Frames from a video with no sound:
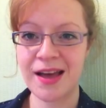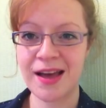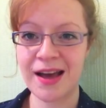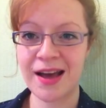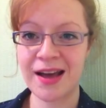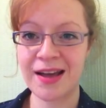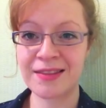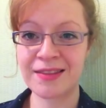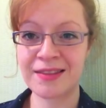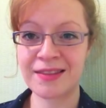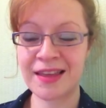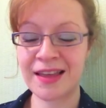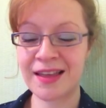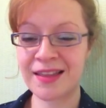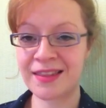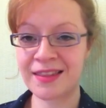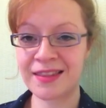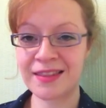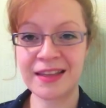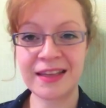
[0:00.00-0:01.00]
And
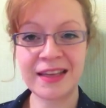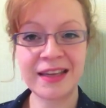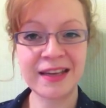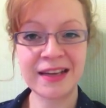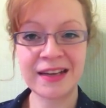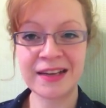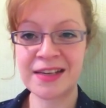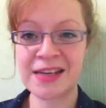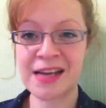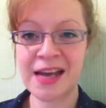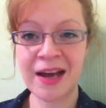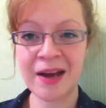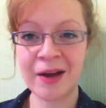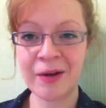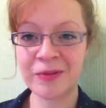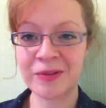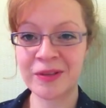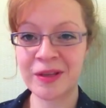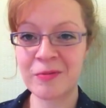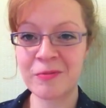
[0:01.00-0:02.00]
they're here
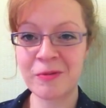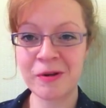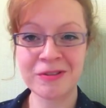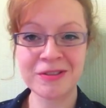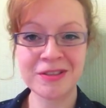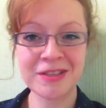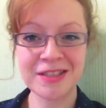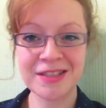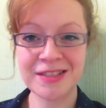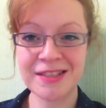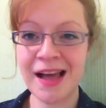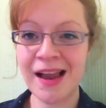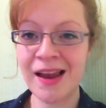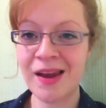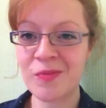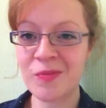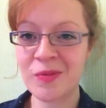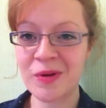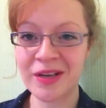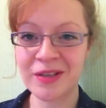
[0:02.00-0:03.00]
now. They want to
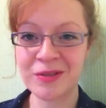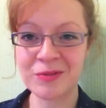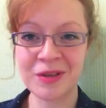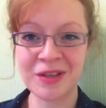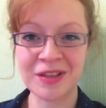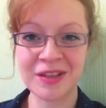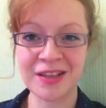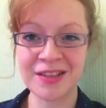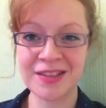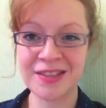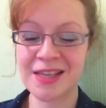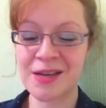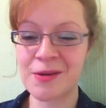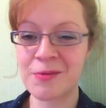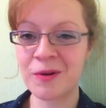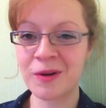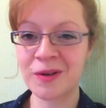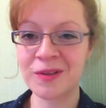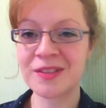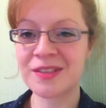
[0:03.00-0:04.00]
celebrate with us. They
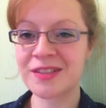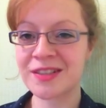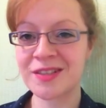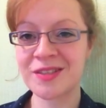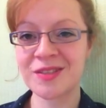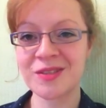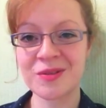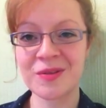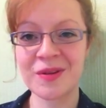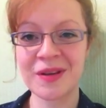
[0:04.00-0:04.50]
want us to